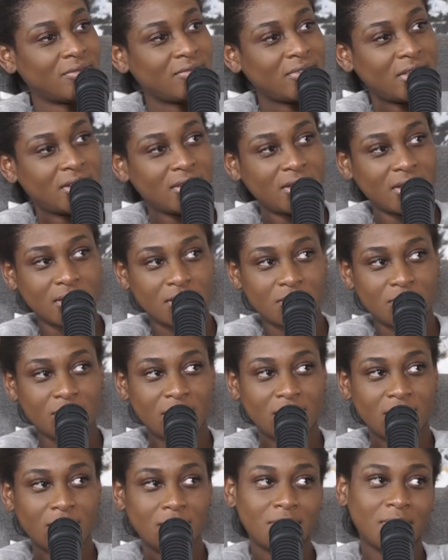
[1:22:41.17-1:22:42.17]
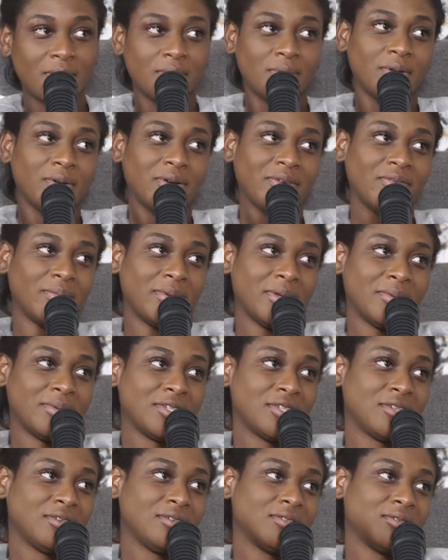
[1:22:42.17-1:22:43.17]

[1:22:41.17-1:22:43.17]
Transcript: event next week, but we don't have a babysitter,